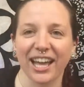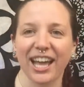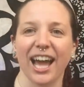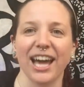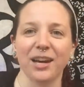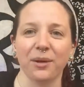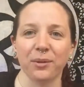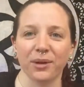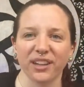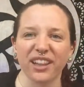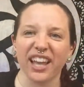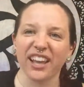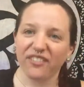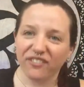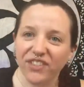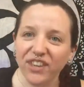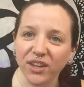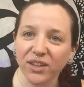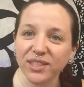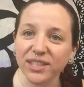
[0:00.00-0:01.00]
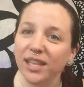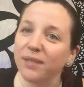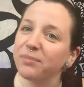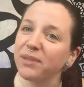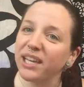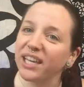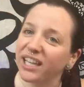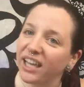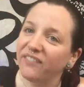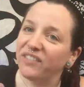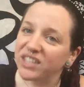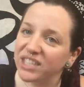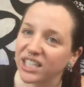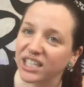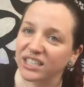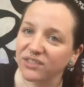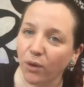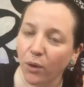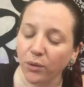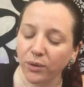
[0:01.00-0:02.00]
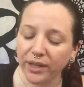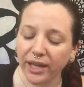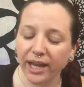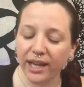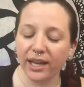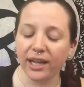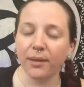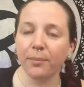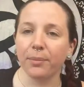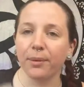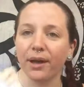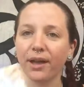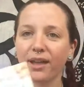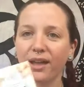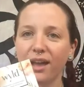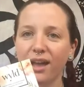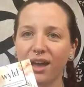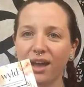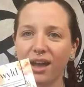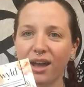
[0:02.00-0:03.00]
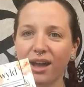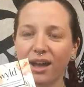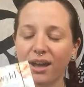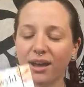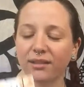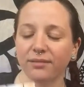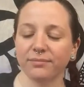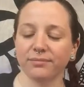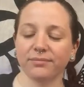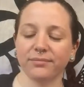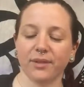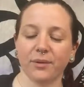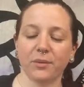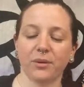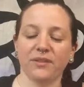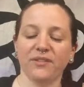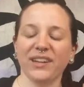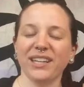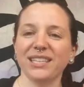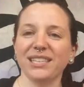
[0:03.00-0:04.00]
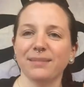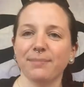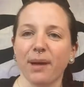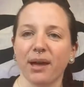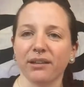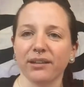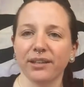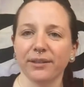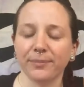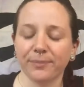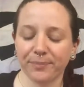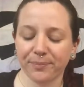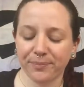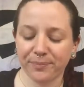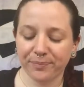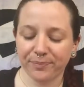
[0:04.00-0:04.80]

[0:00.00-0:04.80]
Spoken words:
Kind of want to like feel something if it's exfoliating, but I wonder if I can smell it.